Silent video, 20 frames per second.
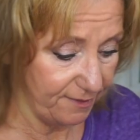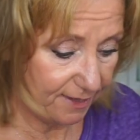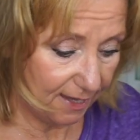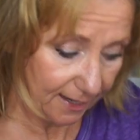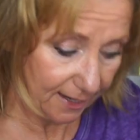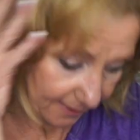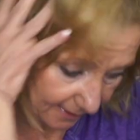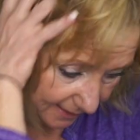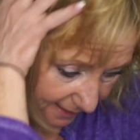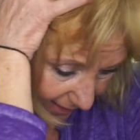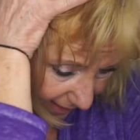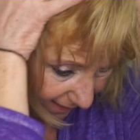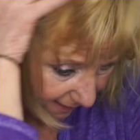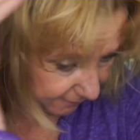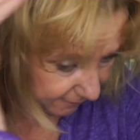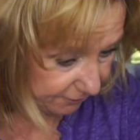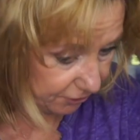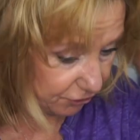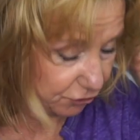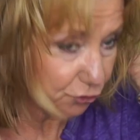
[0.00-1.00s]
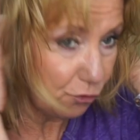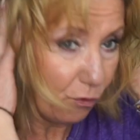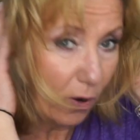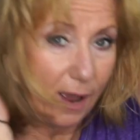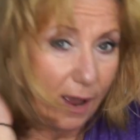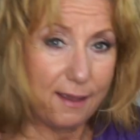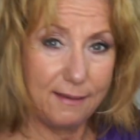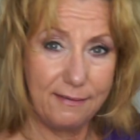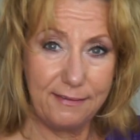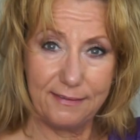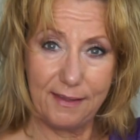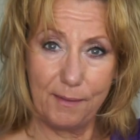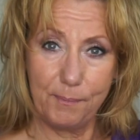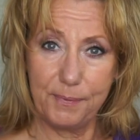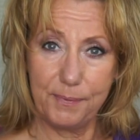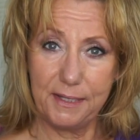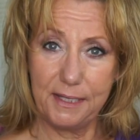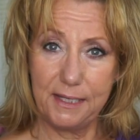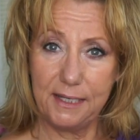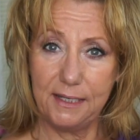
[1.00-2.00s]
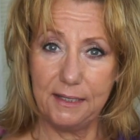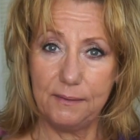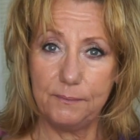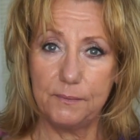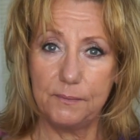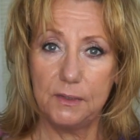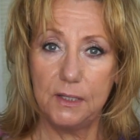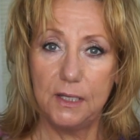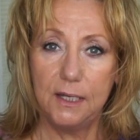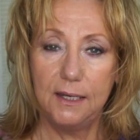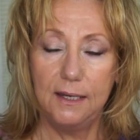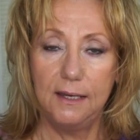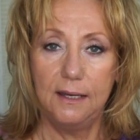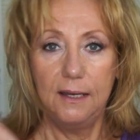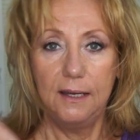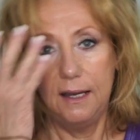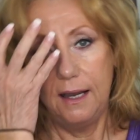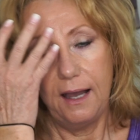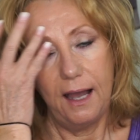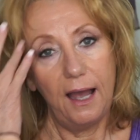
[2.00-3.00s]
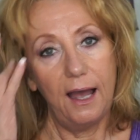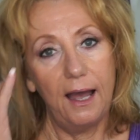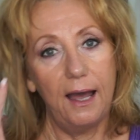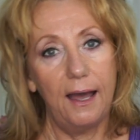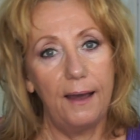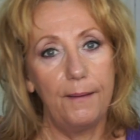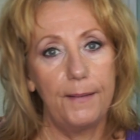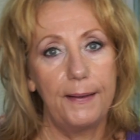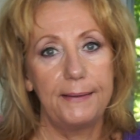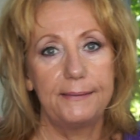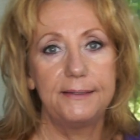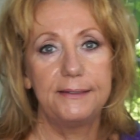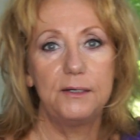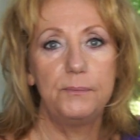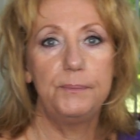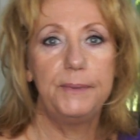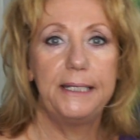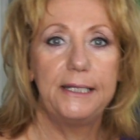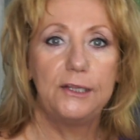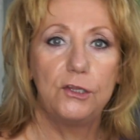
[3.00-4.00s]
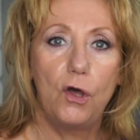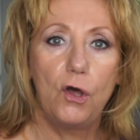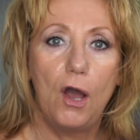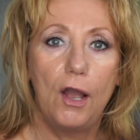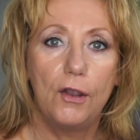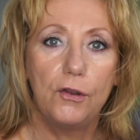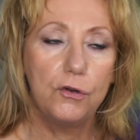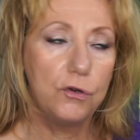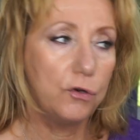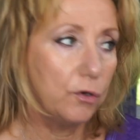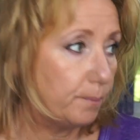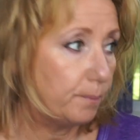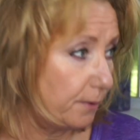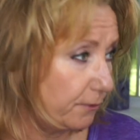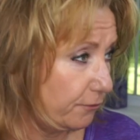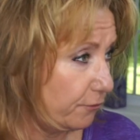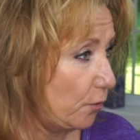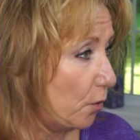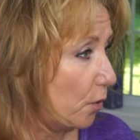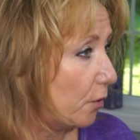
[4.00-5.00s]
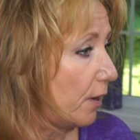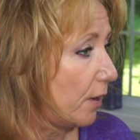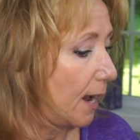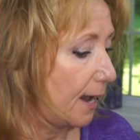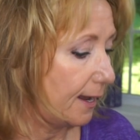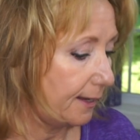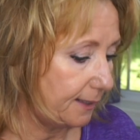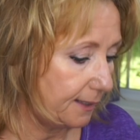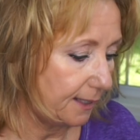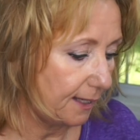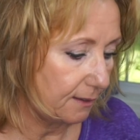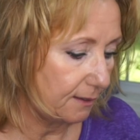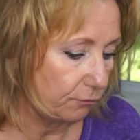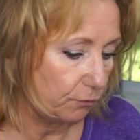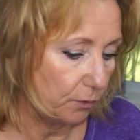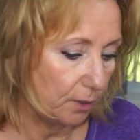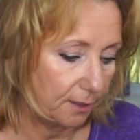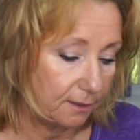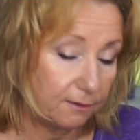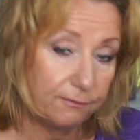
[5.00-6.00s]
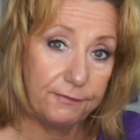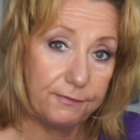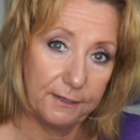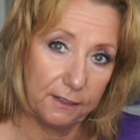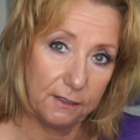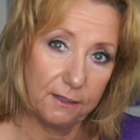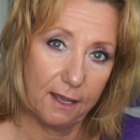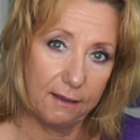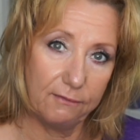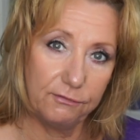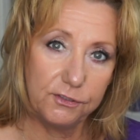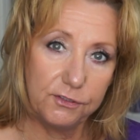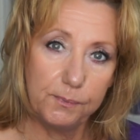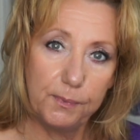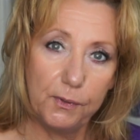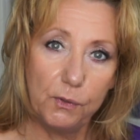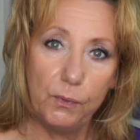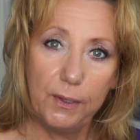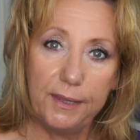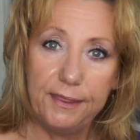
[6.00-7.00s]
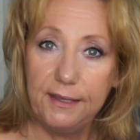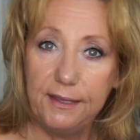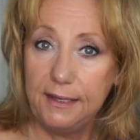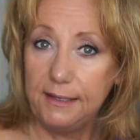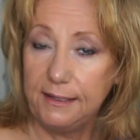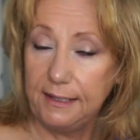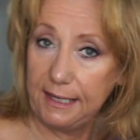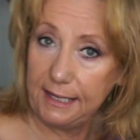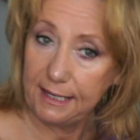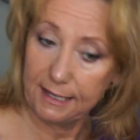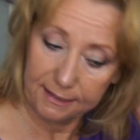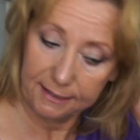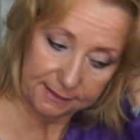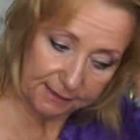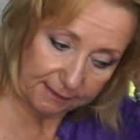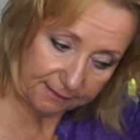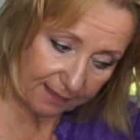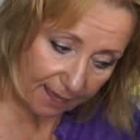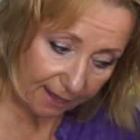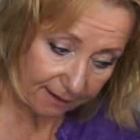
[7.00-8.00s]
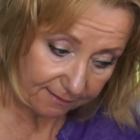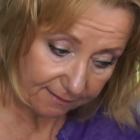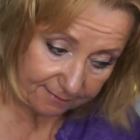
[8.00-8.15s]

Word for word: saying that I have to try something uh, a little bit longer before I can really feel comfortable with it, and that